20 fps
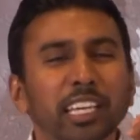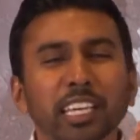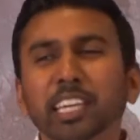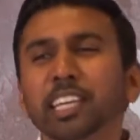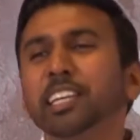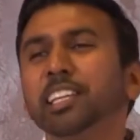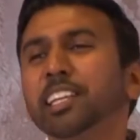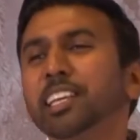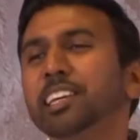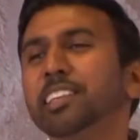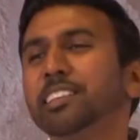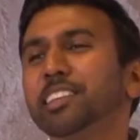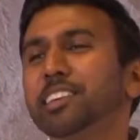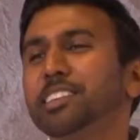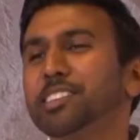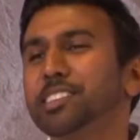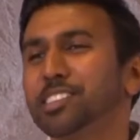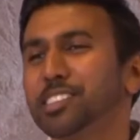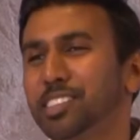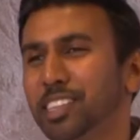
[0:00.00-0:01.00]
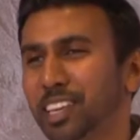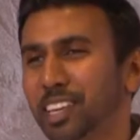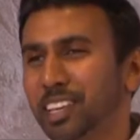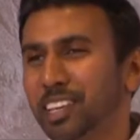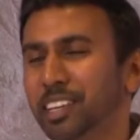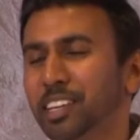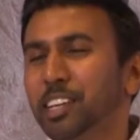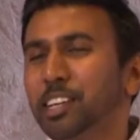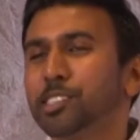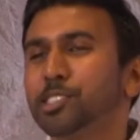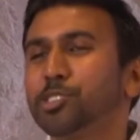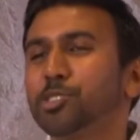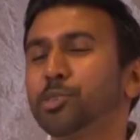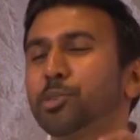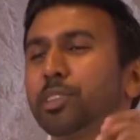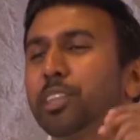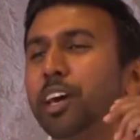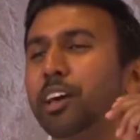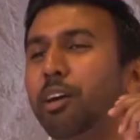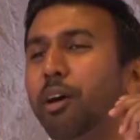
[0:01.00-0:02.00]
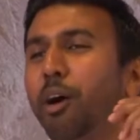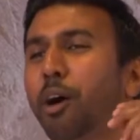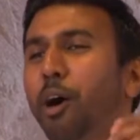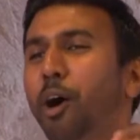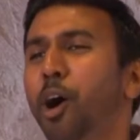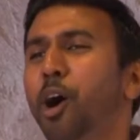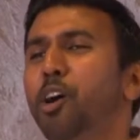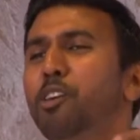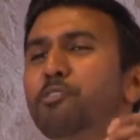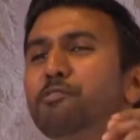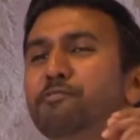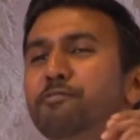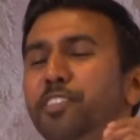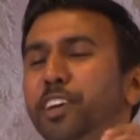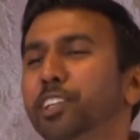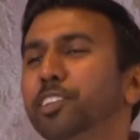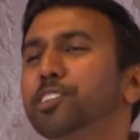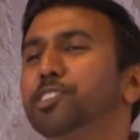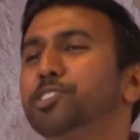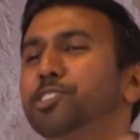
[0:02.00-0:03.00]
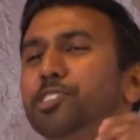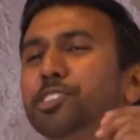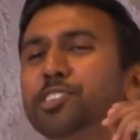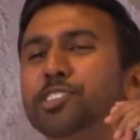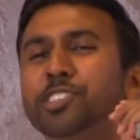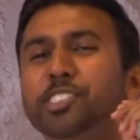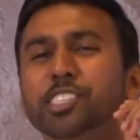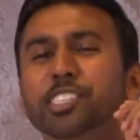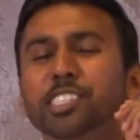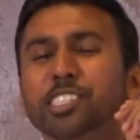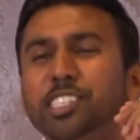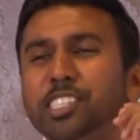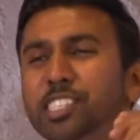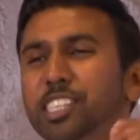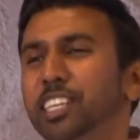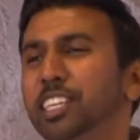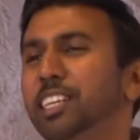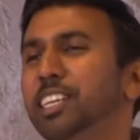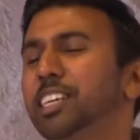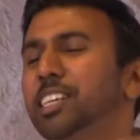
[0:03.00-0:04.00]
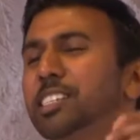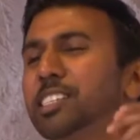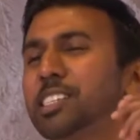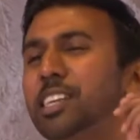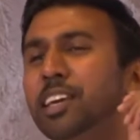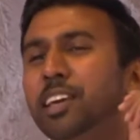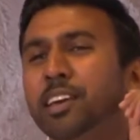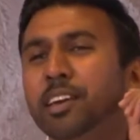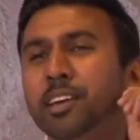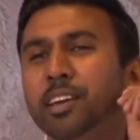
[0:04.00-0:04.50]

healing the sick so that all villagers and cities